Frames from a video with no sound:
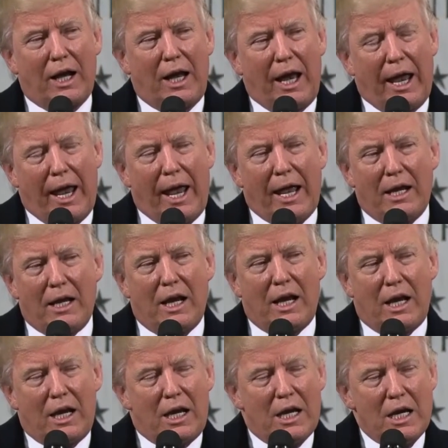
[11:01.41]
had
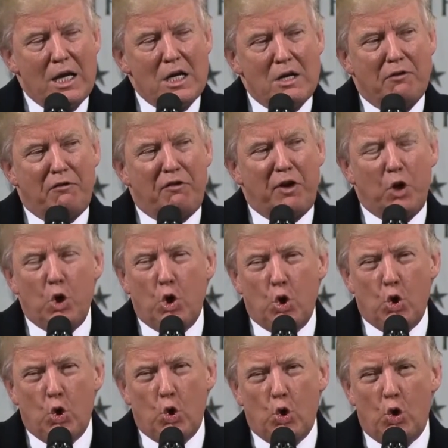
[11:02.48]
a
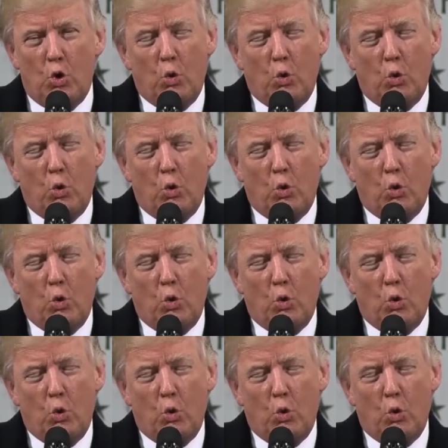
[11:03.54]
feud